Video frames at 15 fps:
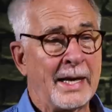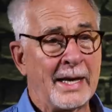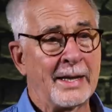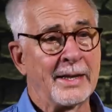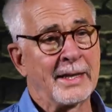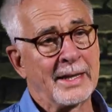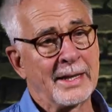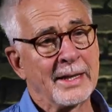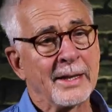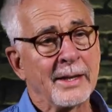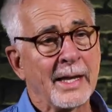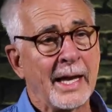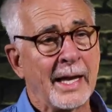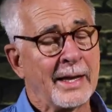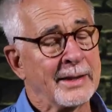And
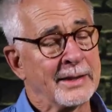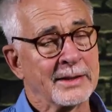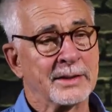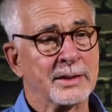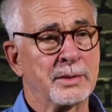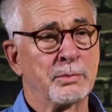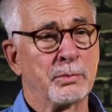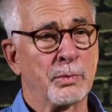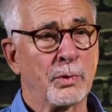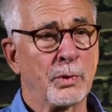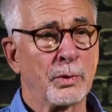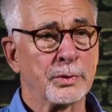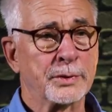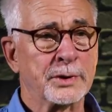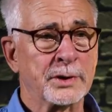in that is the
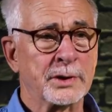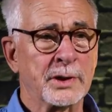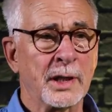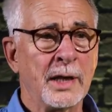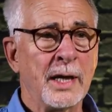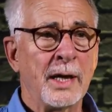most,